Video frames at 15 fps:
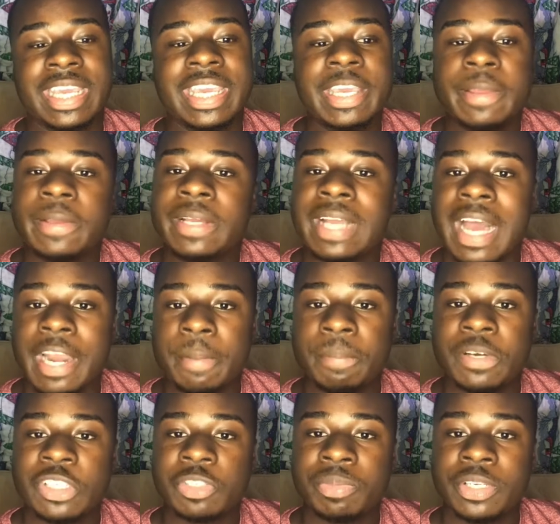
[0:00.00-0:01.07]
he kind
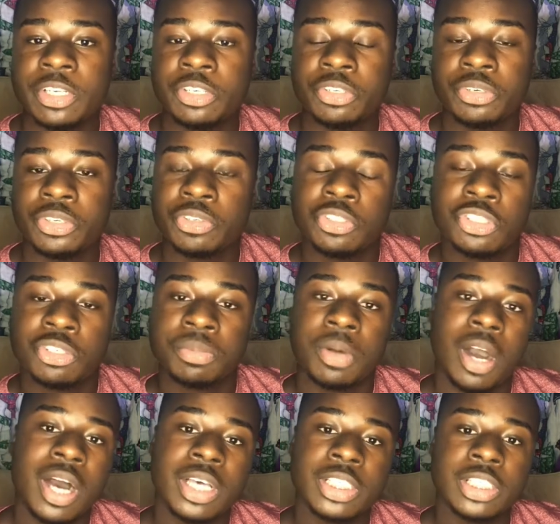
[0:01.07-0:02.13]
of pushed me to do YouTube
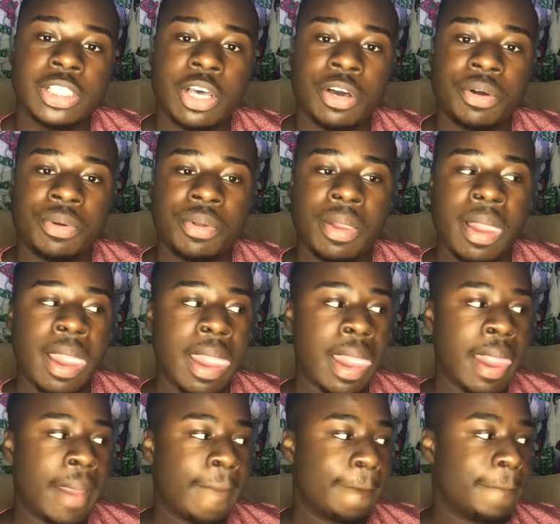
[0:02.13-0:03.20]
also,
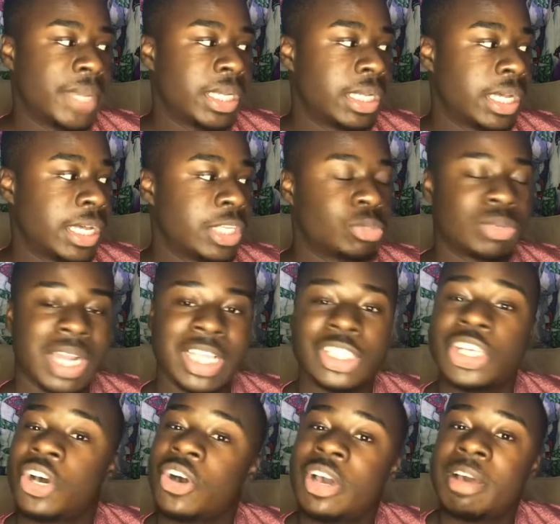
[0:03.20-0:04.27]
because when I
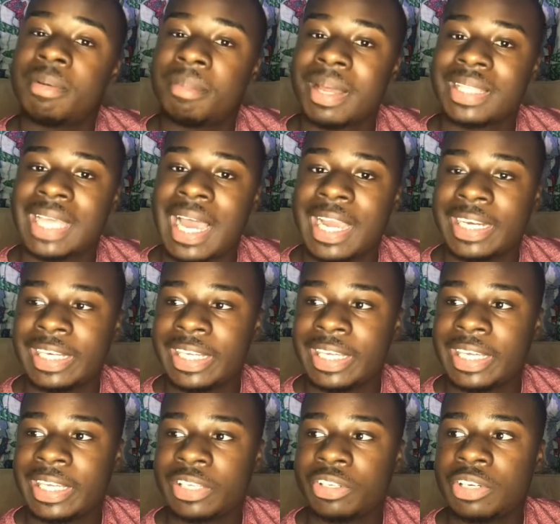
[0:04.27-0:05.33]
told him about the
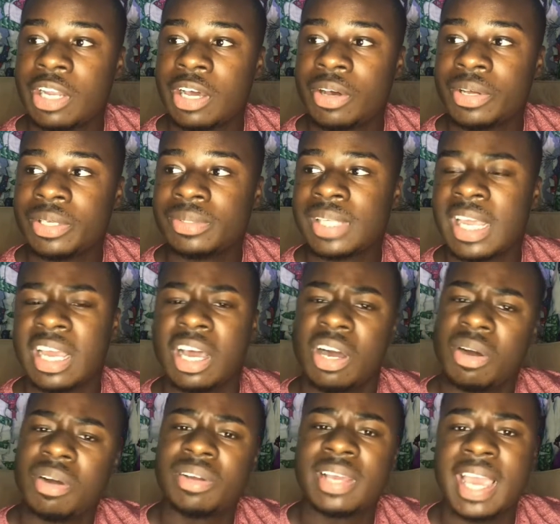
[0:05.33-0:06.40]
idea, you know, he was like,
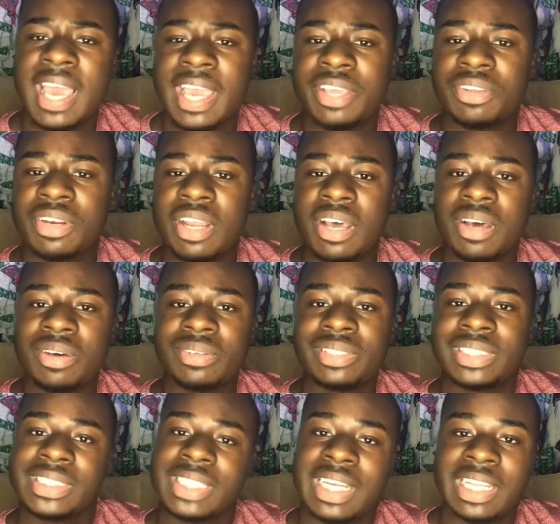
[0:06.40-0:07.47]
oh, okay, you
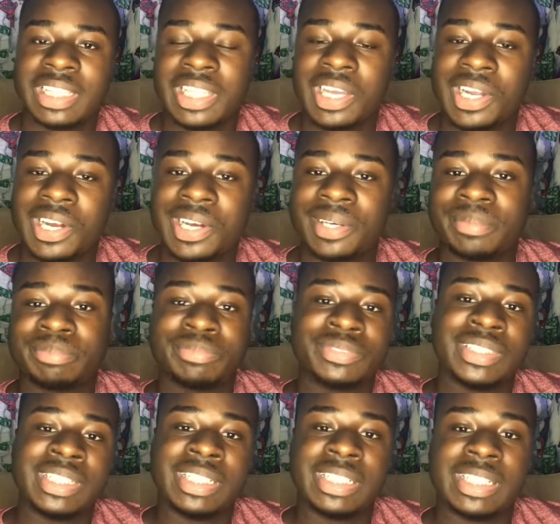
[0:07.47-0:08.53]
know, this, that, and the third.
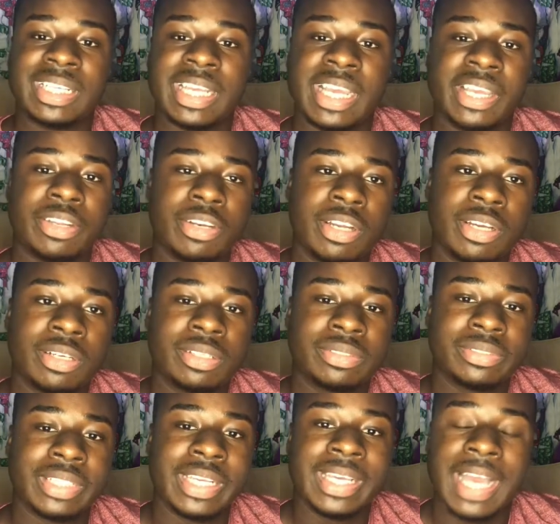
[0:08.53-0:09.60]
And, you
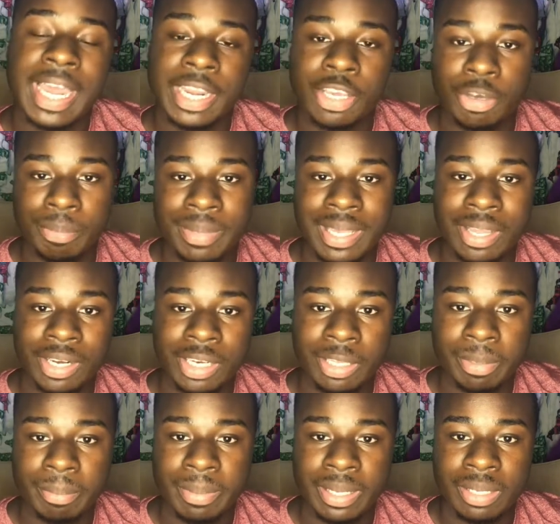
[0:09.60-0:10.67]
know, he kind of helped me out a
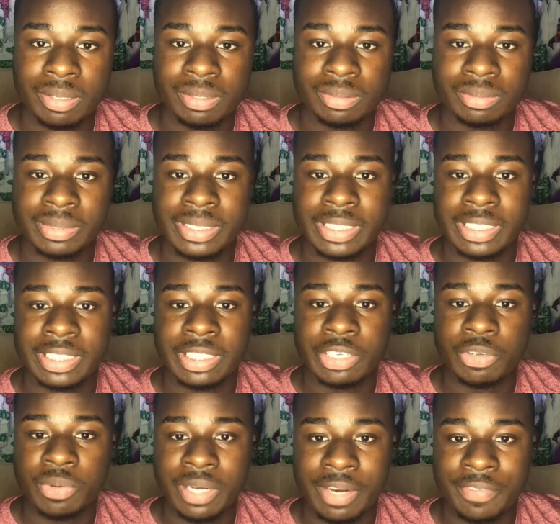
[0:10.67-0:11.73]
little bit with
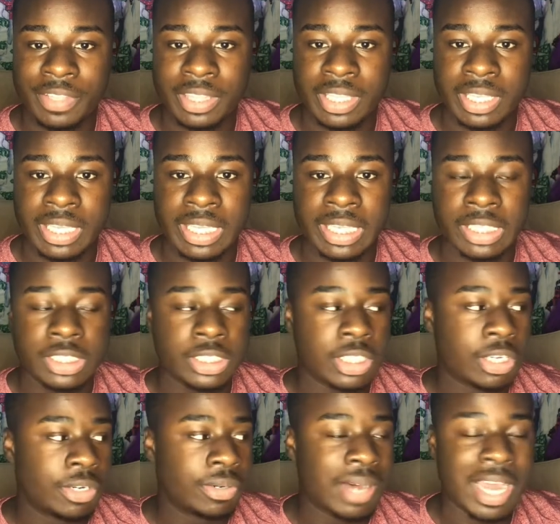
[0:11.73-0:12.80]
doing everything.
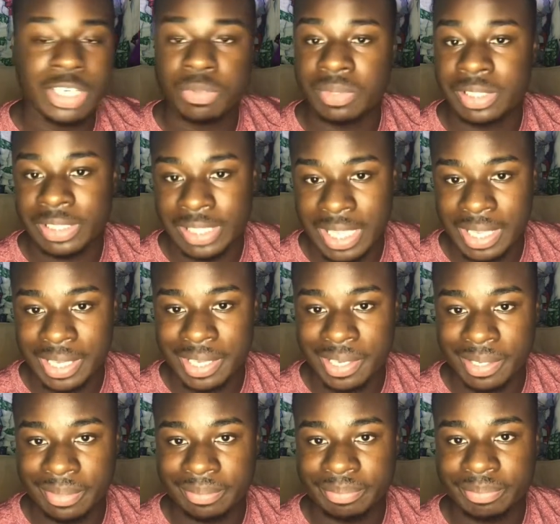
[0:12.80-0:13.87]
So I just want to thank
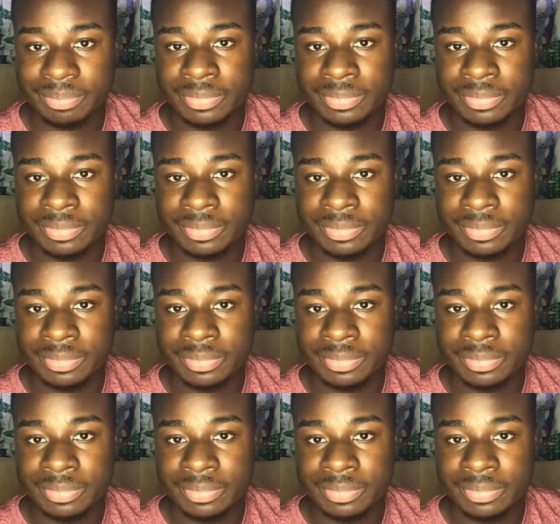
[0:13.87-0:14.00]
him.